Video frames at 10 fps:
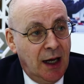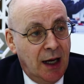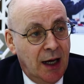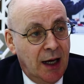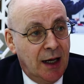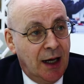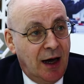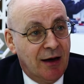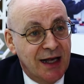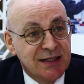
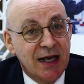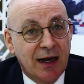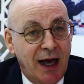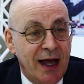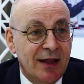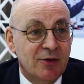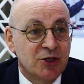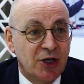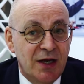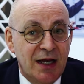are less inclined
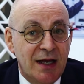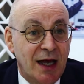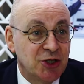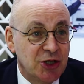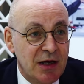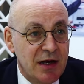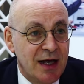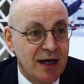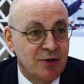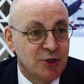to study
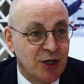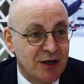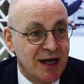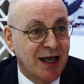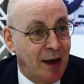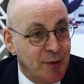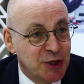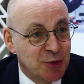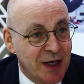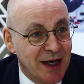engineering, to study
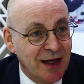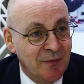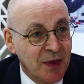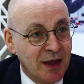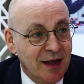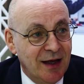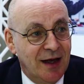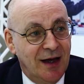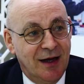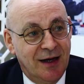chemistry,
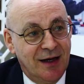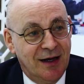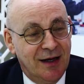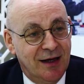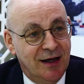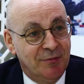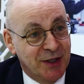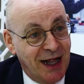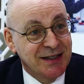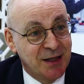
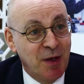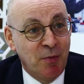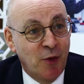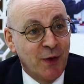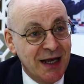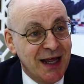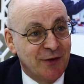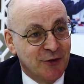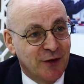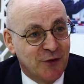but that's the people we
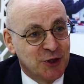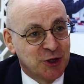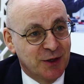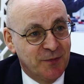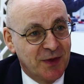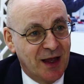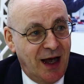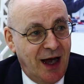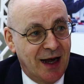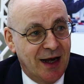need for the future.
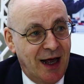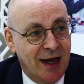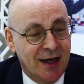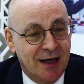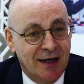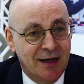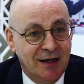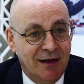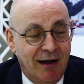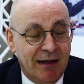And
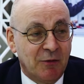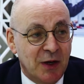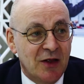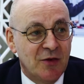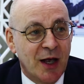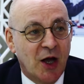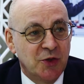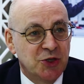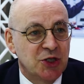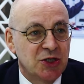I think we need to be
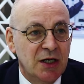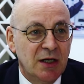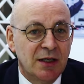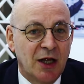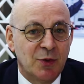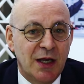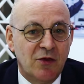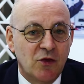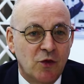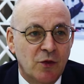conscious that we
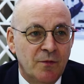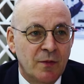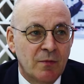need to